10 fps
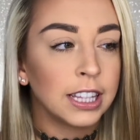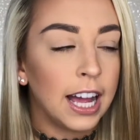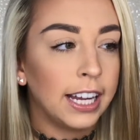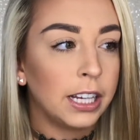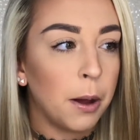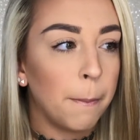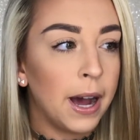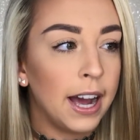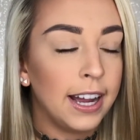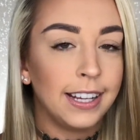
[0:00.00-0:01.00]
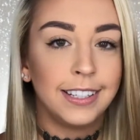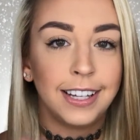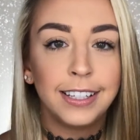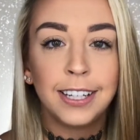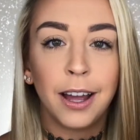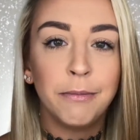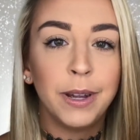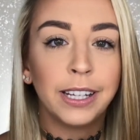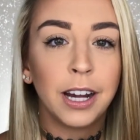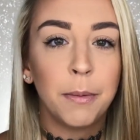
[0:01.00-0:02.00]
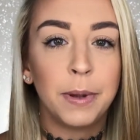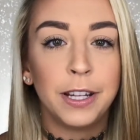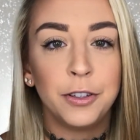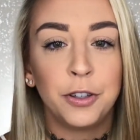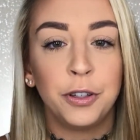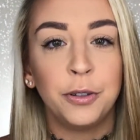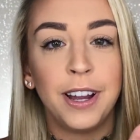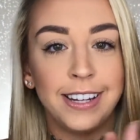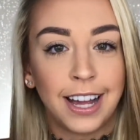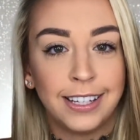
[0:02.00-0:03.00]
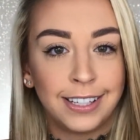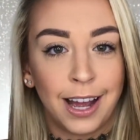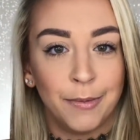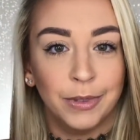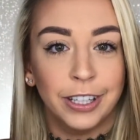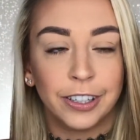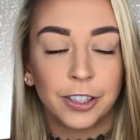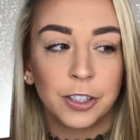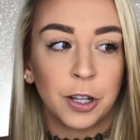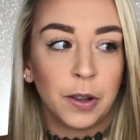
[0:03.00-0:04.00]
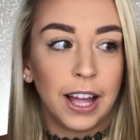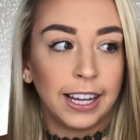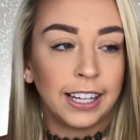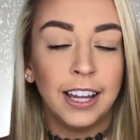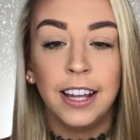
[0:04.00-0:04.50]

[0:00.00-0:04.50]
like my daytime makeup into a nighttime look. So like